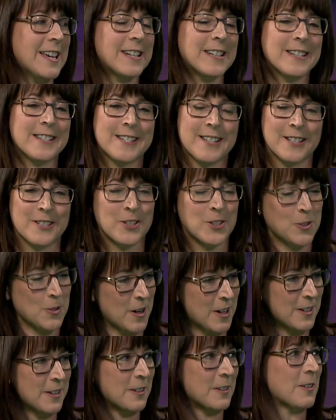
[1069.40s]
It is a
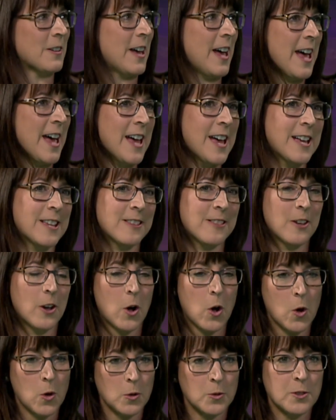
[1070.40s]
struggle, and
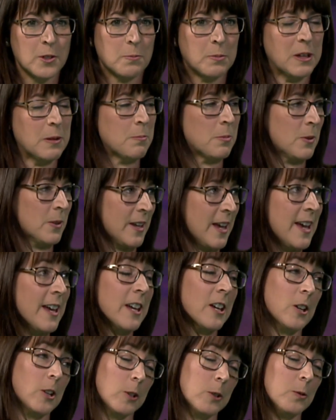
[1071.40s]
the older people get,
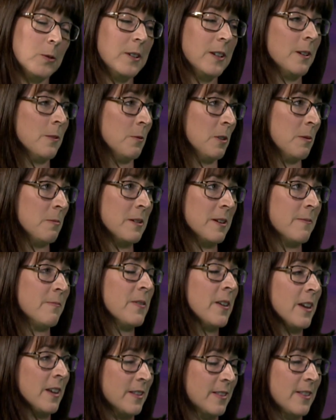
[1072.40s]
including women,
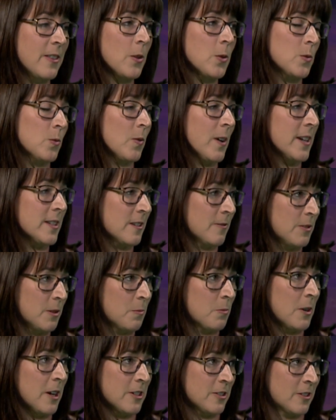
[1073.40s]
those rates of
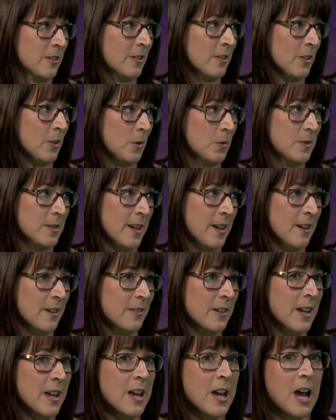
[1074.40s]
depression go
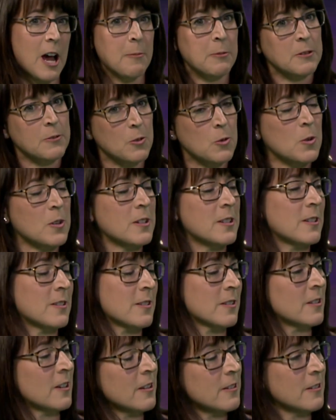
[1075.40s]
down. I mean, of course,
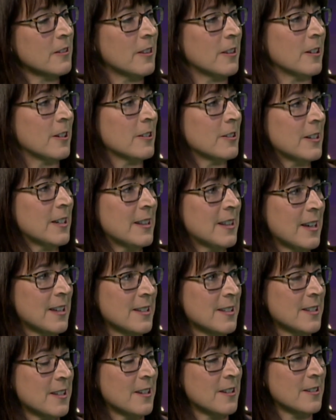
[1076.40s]
there's another theory
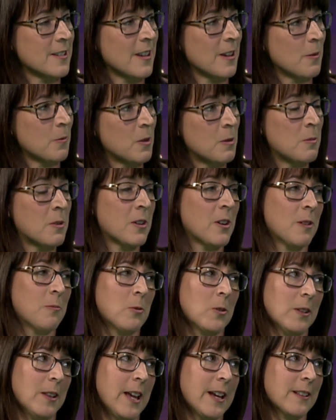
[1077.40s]
that says that women are
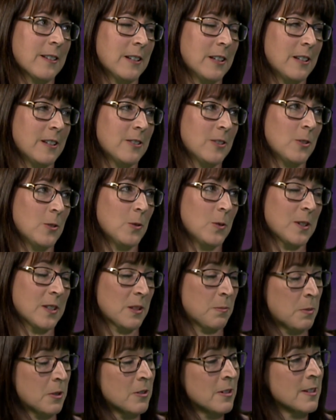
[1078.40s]
more likely to
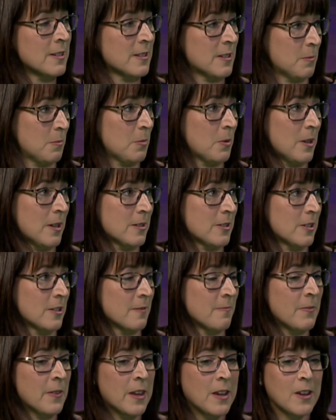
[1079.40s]
experience
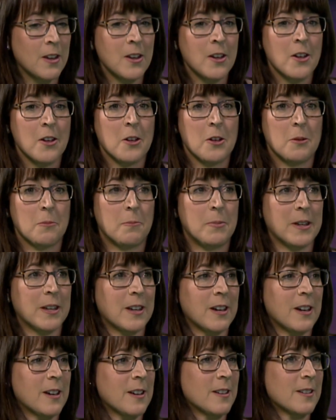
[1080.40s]
depression
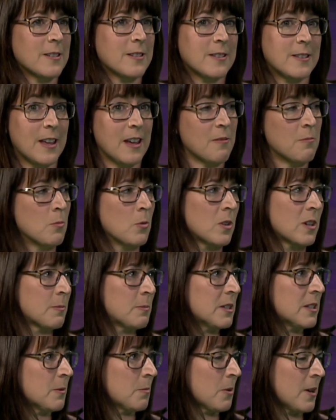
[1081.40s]
because they have more to
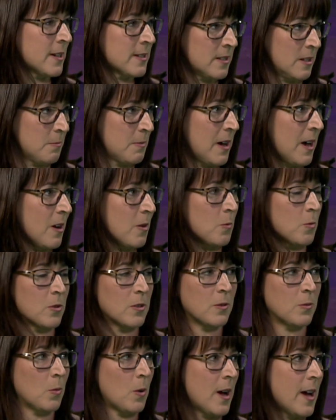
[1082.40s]
be depressed about.
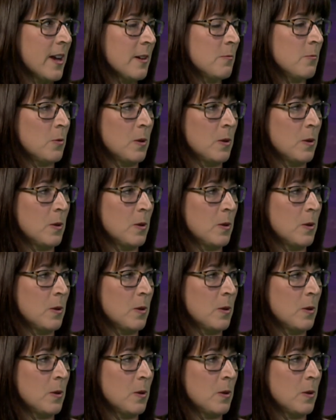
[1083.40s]
Worldwide,